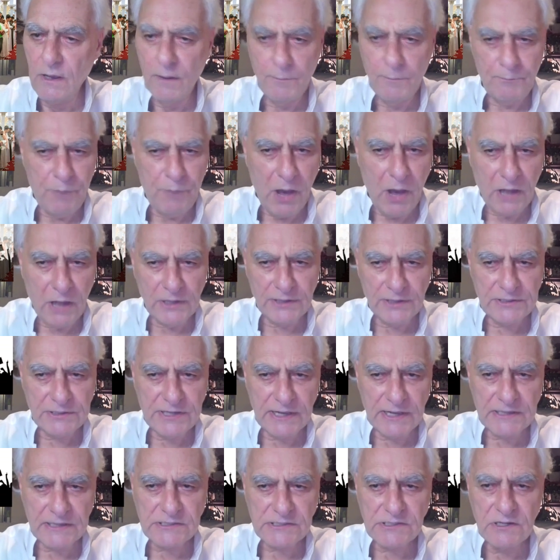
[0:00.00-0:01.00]

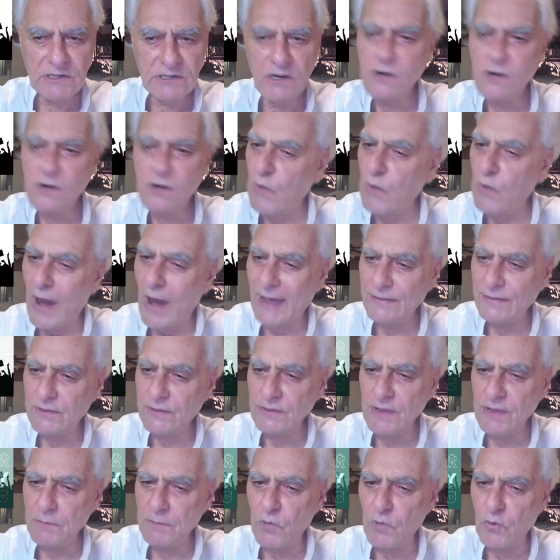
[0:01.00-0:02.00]
politics, rather
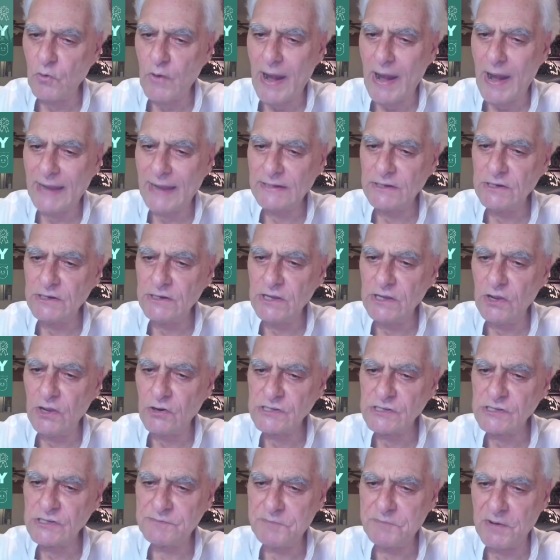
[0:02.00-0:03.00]
than morality or
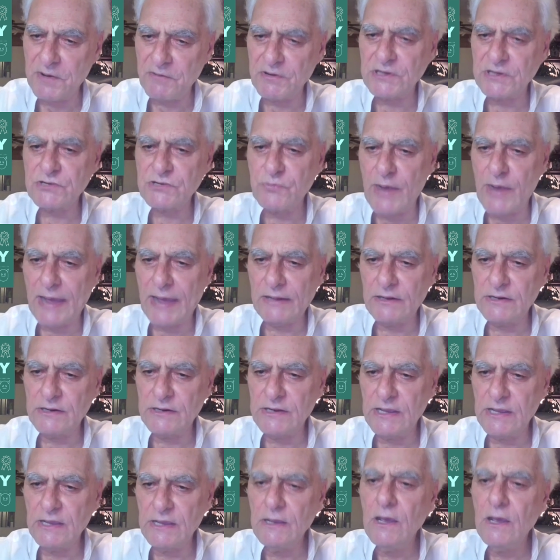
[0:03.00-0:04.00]

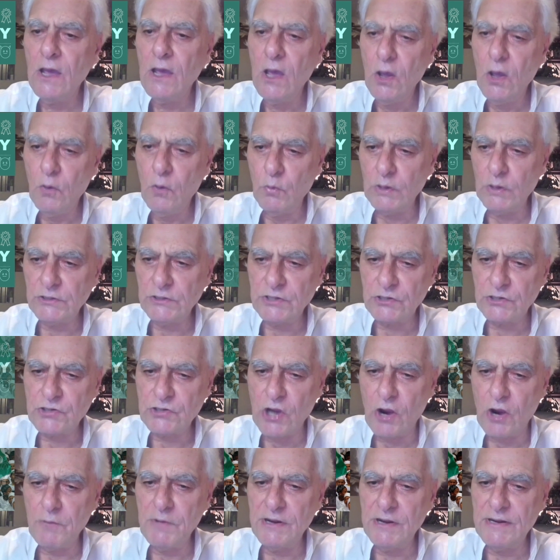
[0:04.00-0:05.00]
spirituality, will
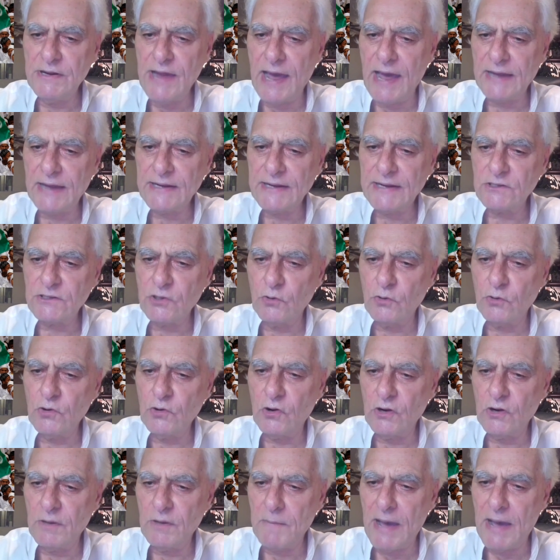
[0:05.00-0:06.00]
determine Nahdlatul
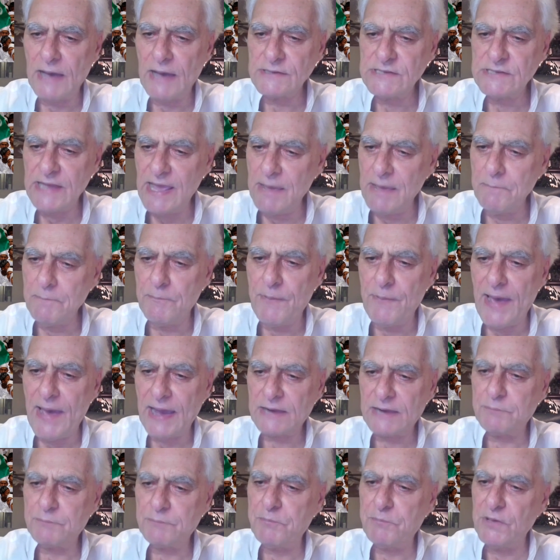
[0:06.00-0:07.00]
Ulama's
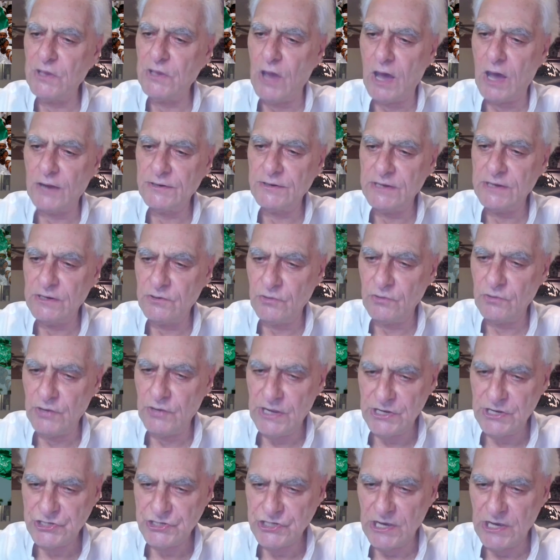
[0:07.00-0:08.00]
impact beyond
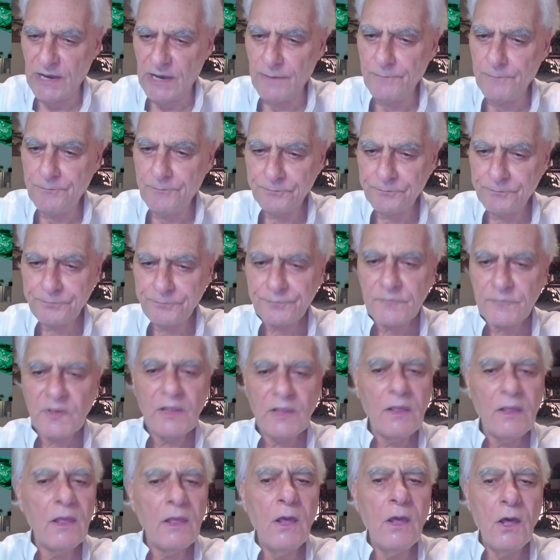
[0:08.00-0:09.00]
Indonesia,
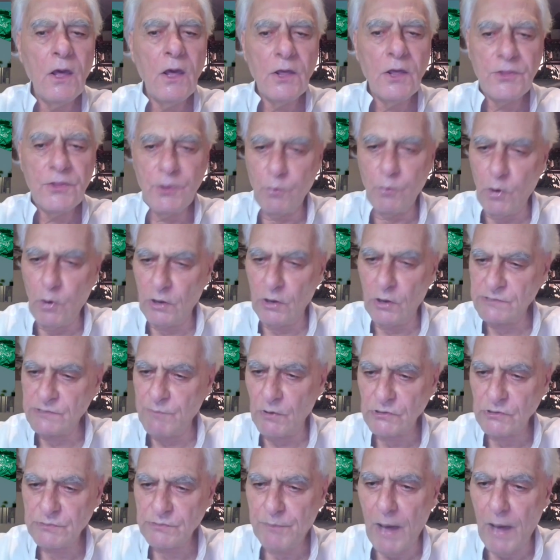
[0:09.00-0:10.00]
the world's
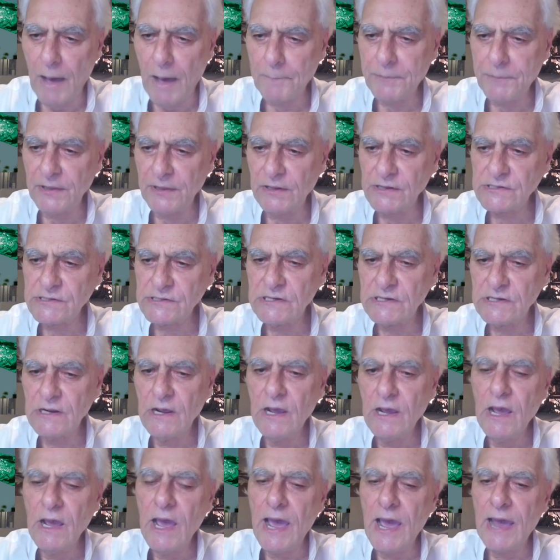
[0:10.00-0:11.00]
most populous
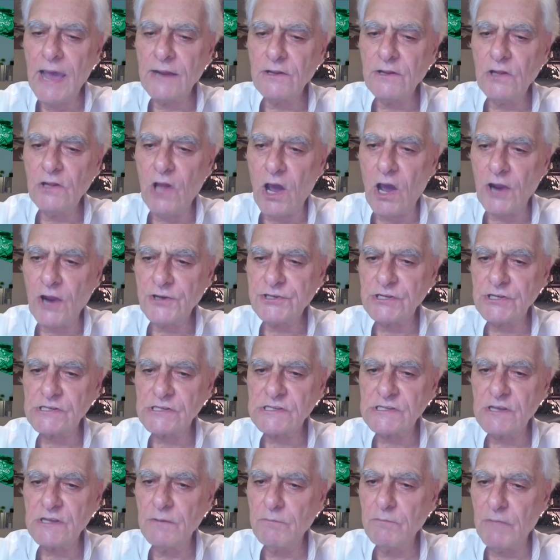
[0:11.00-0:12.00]
and
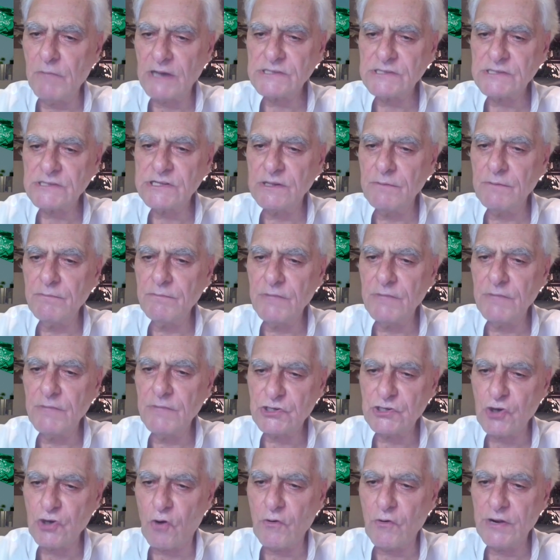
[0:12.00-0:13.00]
largest
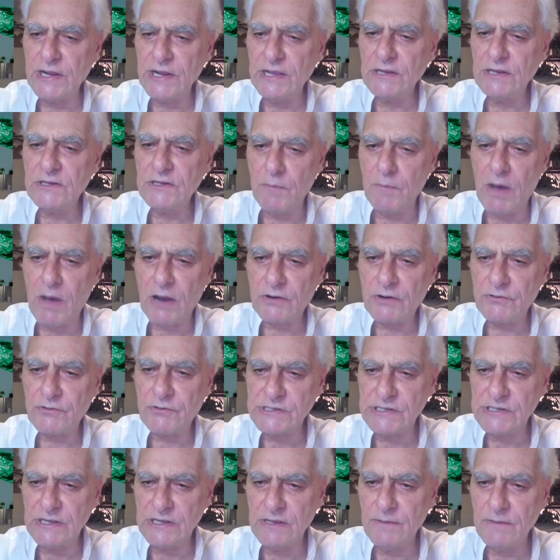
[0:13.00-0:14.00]
Muslim-majority
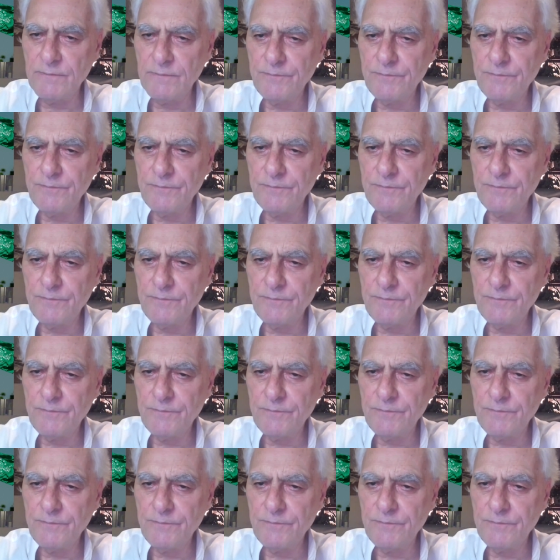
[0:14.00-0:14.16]
democracy.